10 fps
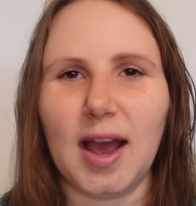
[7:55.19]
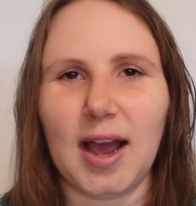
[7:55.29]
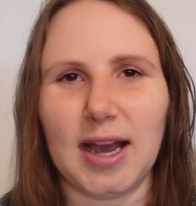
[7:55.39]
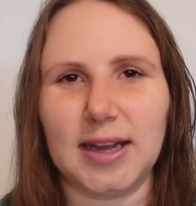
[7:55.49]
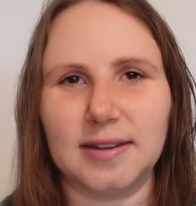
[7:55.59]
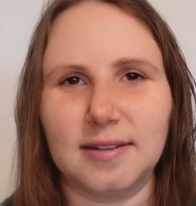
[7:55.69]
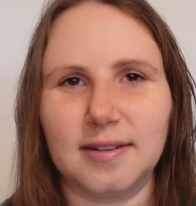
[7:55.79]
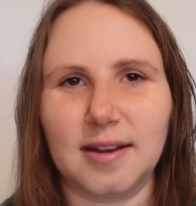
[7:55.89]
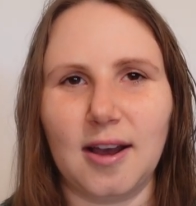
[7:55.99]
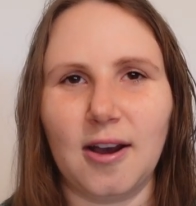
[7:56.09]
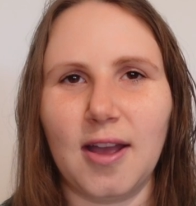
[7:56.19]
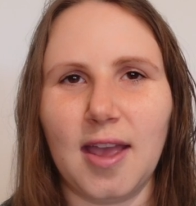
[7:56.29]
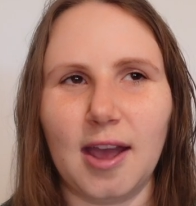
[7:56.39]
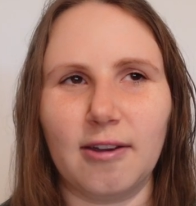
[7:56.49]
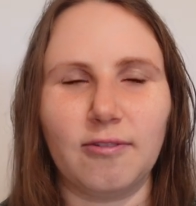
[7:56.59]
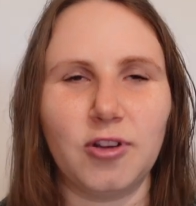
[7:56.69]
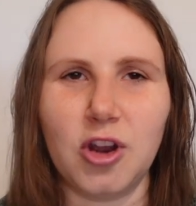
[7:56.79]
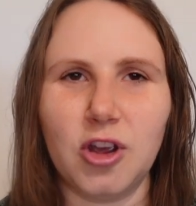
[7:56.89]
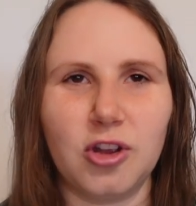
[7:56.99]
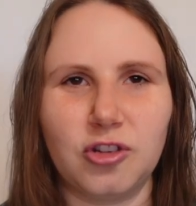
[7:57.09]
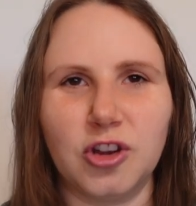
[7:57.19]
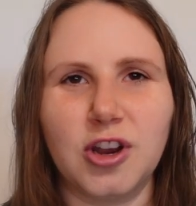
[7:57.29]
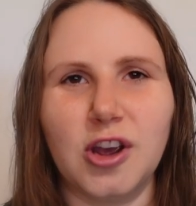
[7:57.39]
and I have nurtured